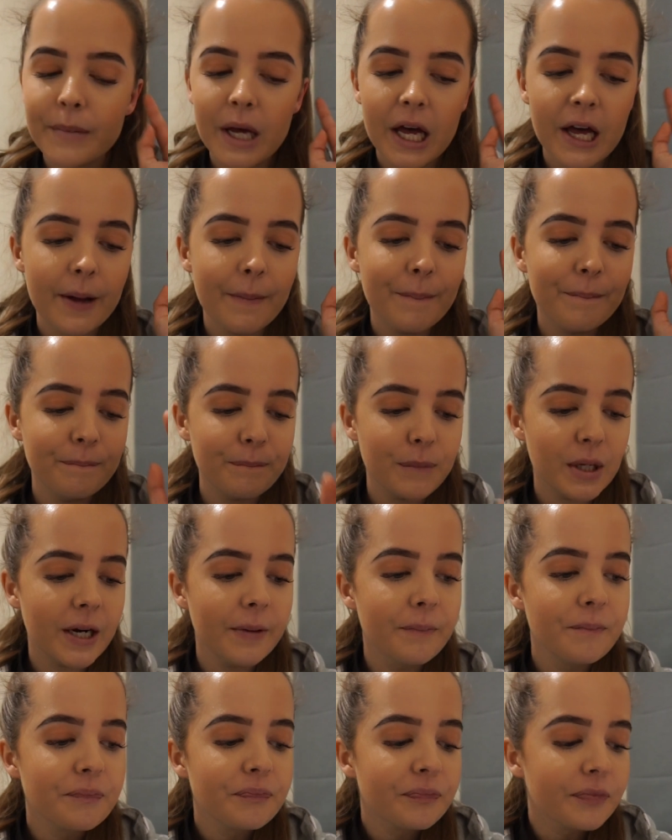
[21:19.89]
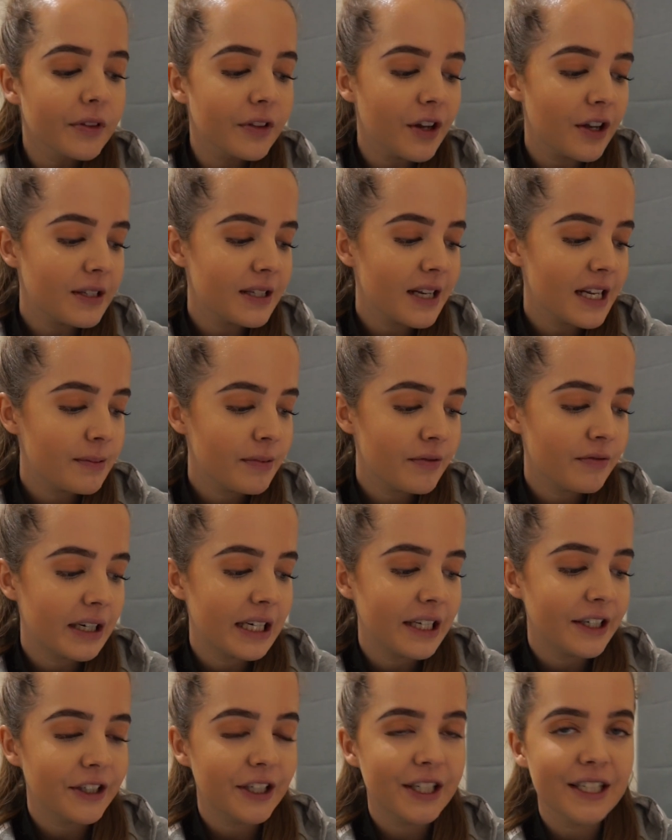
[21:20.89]
But, no, today's been
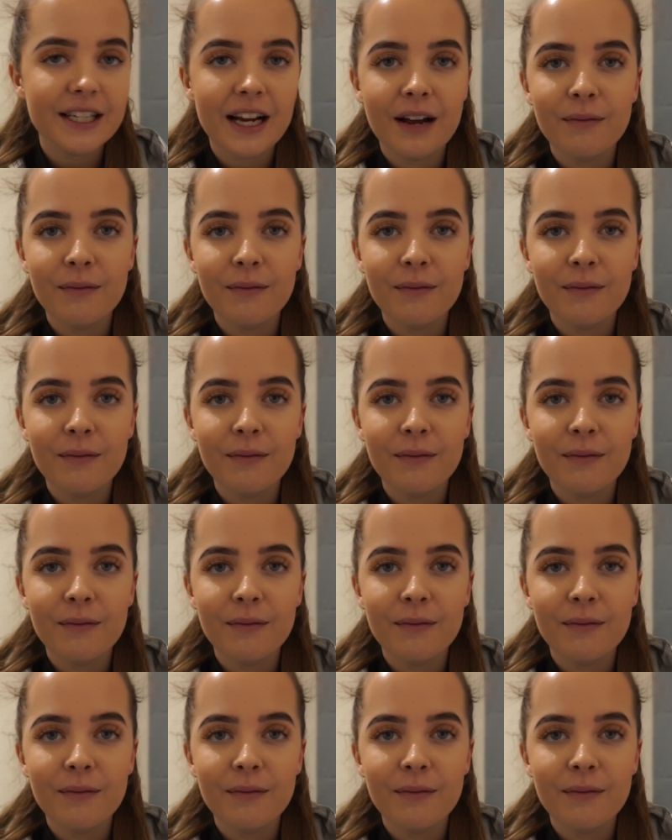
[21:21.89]
really good,